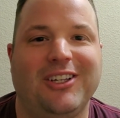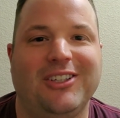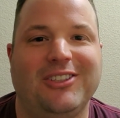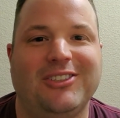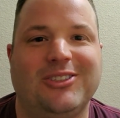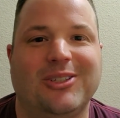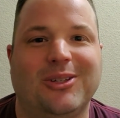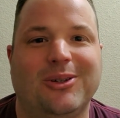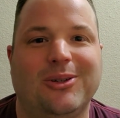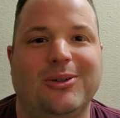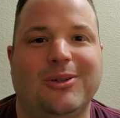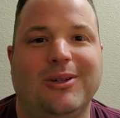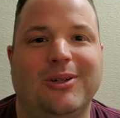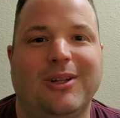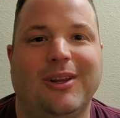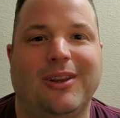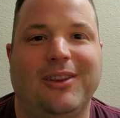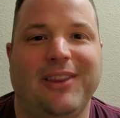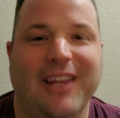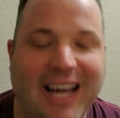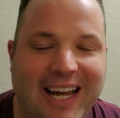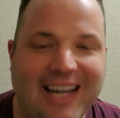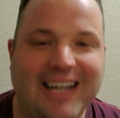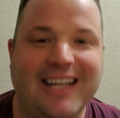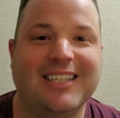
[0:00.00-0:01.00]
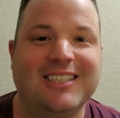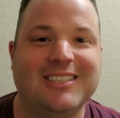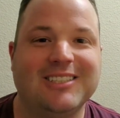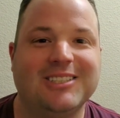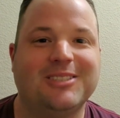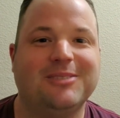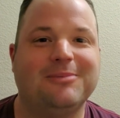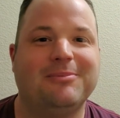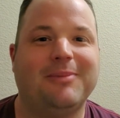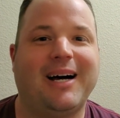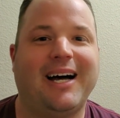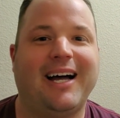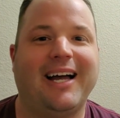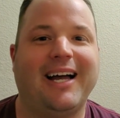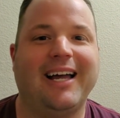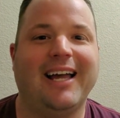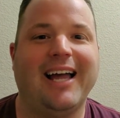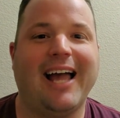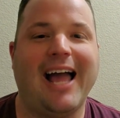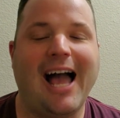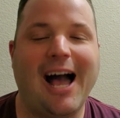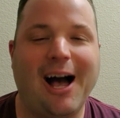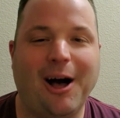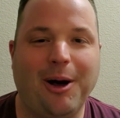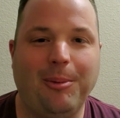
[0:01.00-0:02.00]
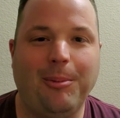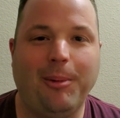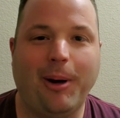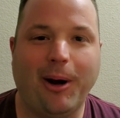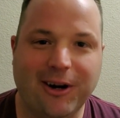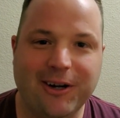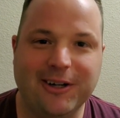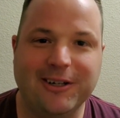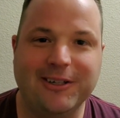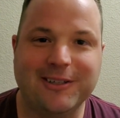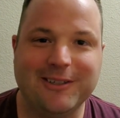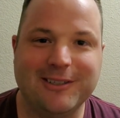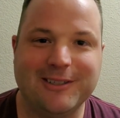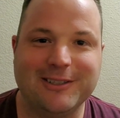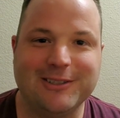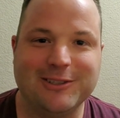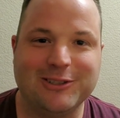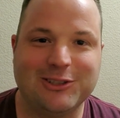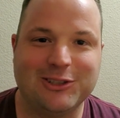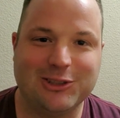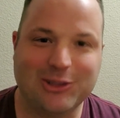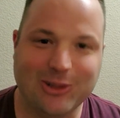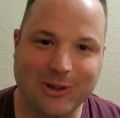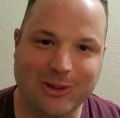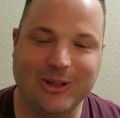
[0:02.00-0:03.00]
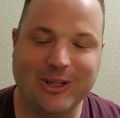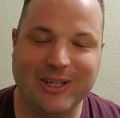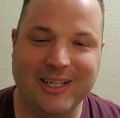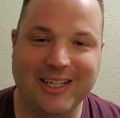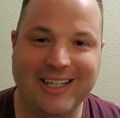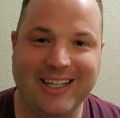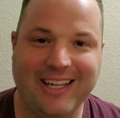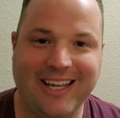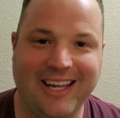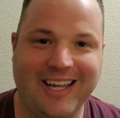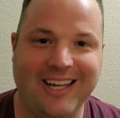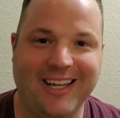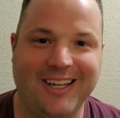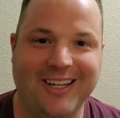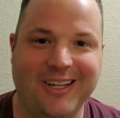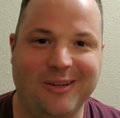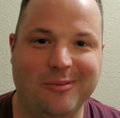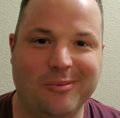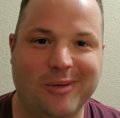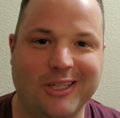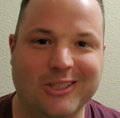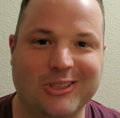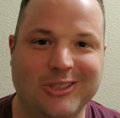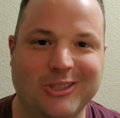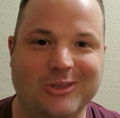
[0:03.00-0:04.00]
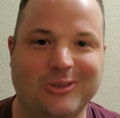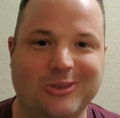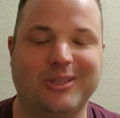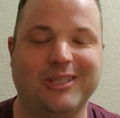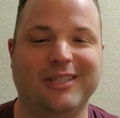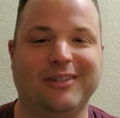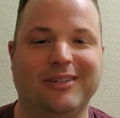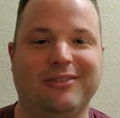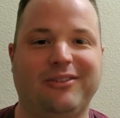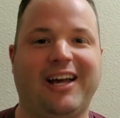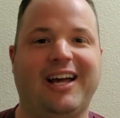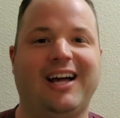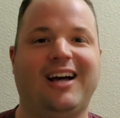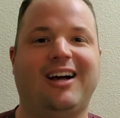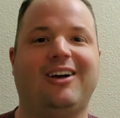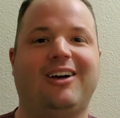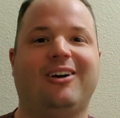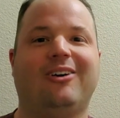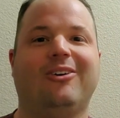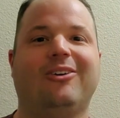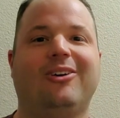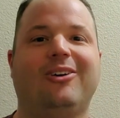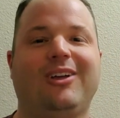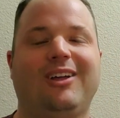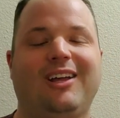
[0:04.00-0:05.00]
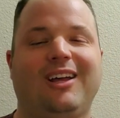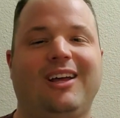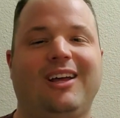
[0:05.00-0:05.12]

So that is my Al Martin story and my story of how